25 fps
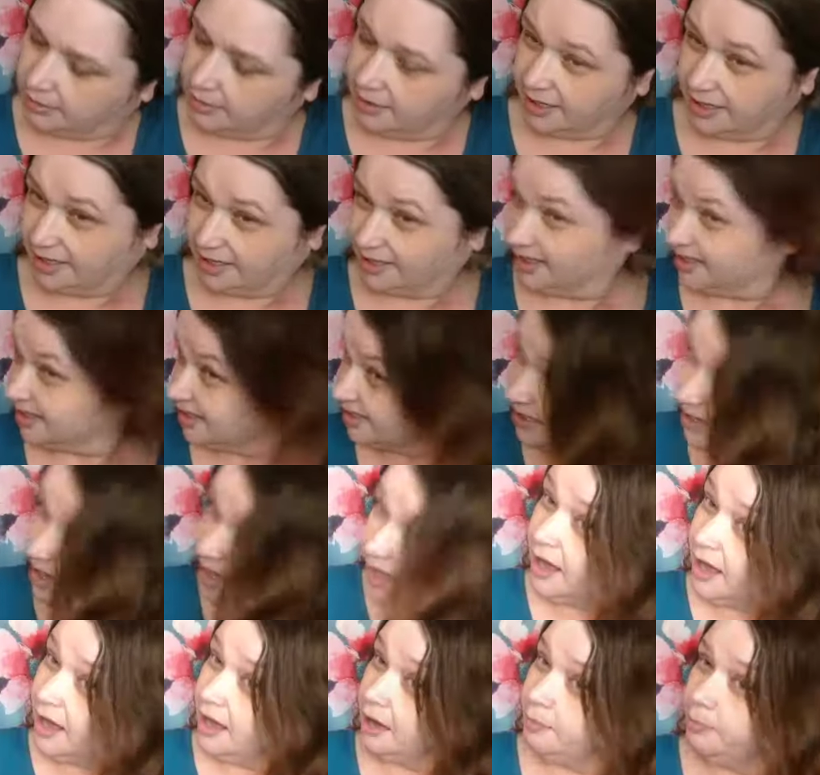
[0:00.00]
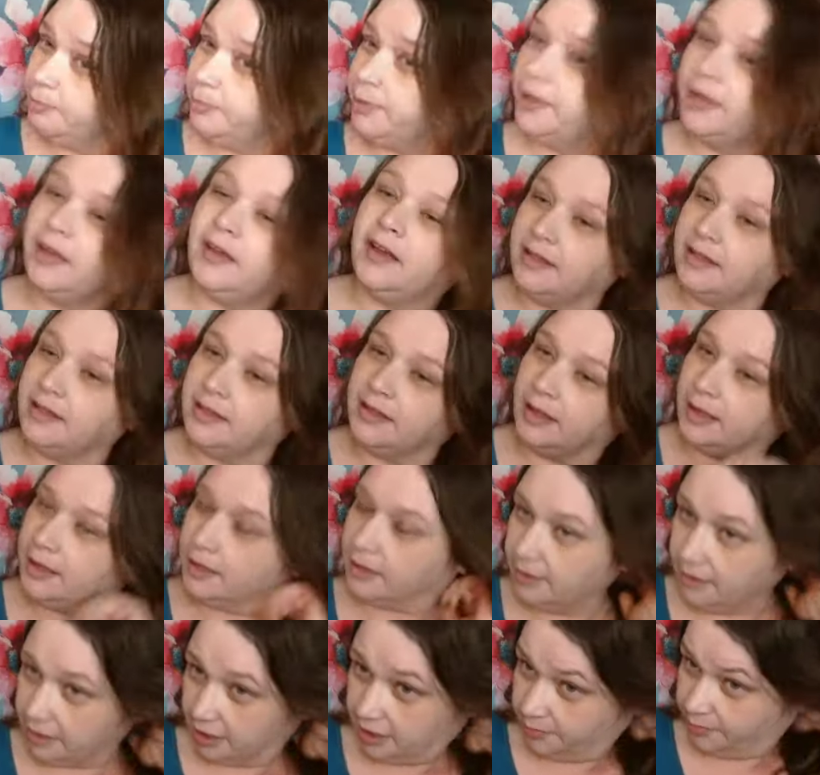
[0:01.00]
at the top, and
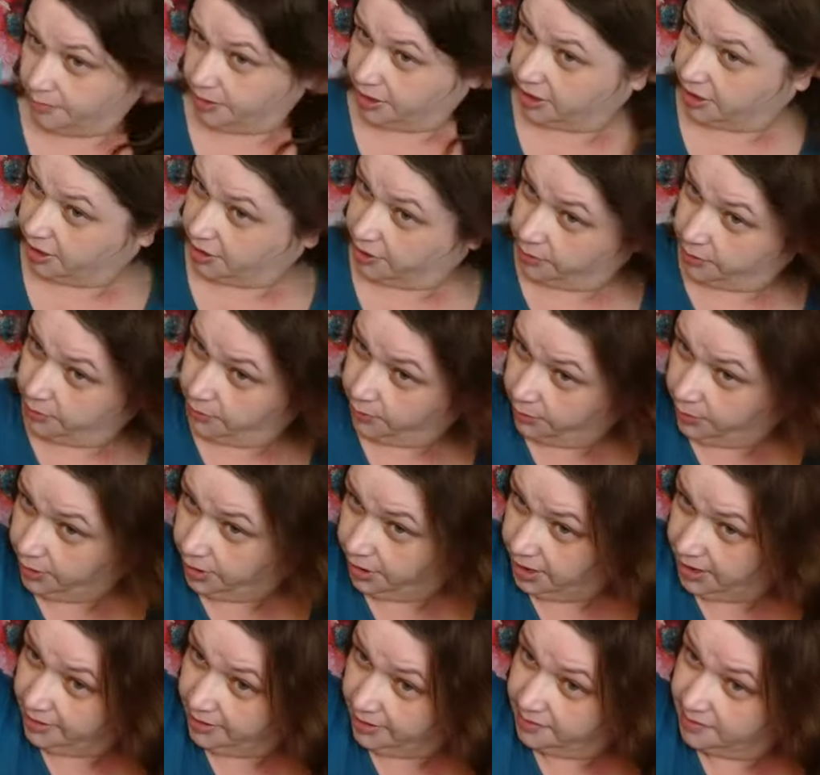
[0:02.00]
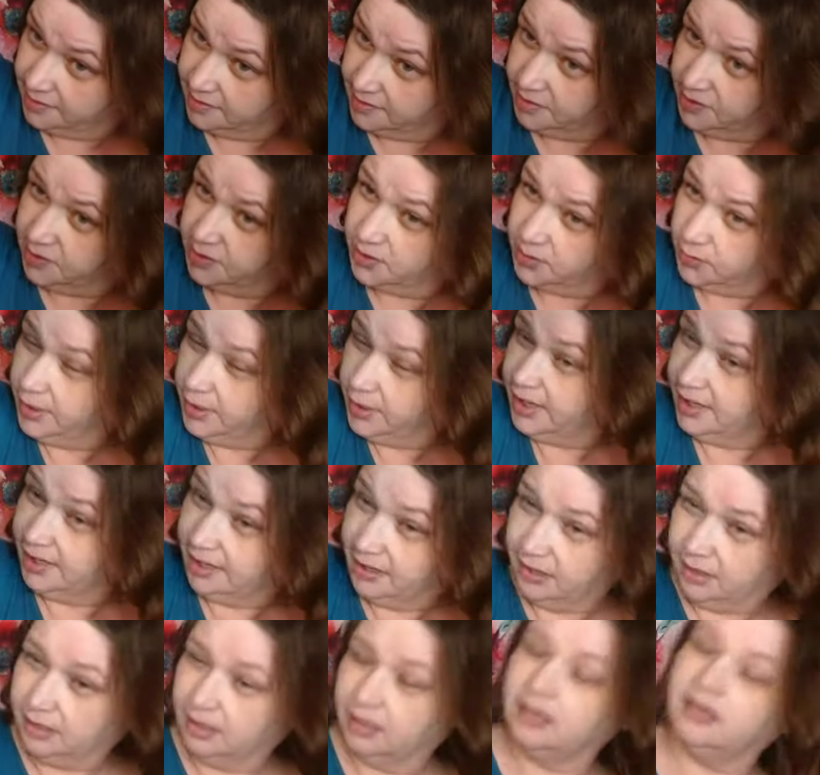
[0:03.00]
then I'm gonna go through the length as
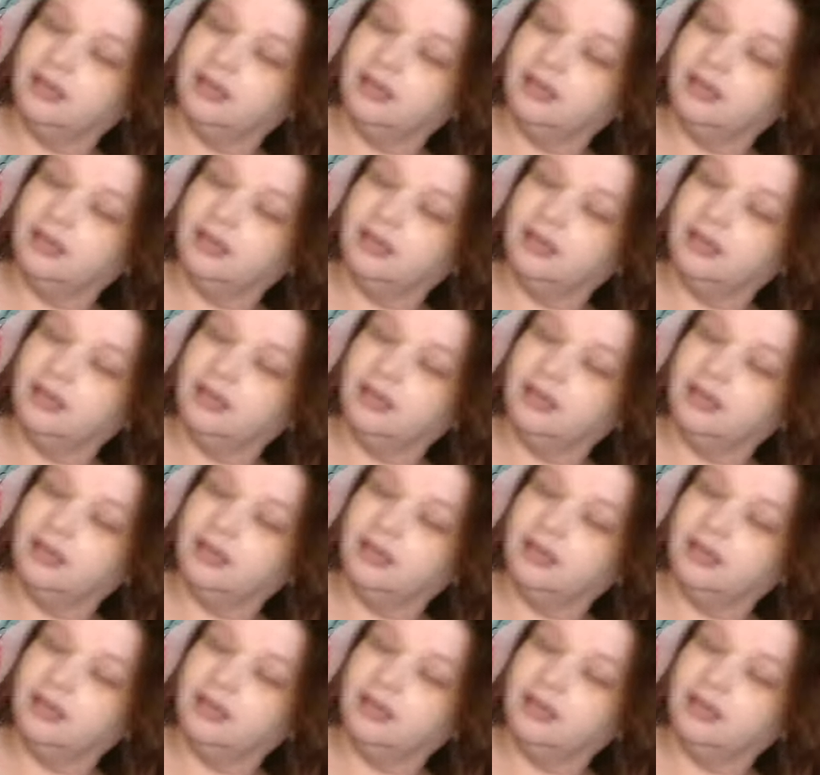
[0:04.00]
well.